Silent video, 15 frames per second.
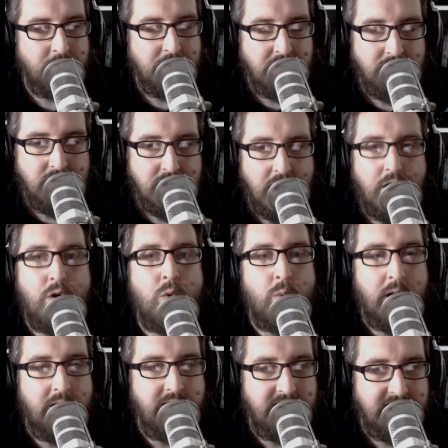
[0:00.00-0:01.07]
you know
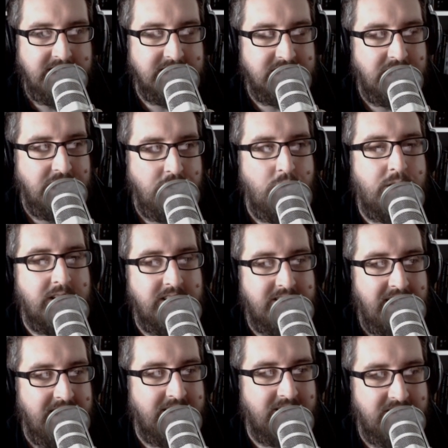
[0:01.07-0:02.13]
where it is, you can
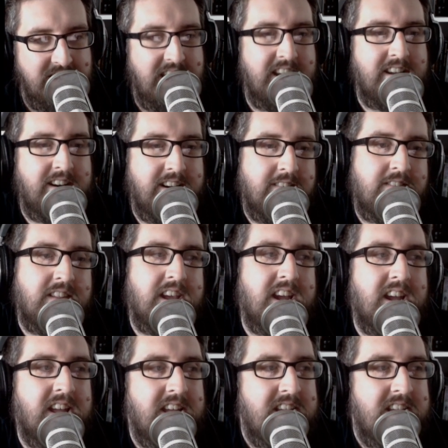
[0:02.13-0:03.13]
take us there, kind of thing.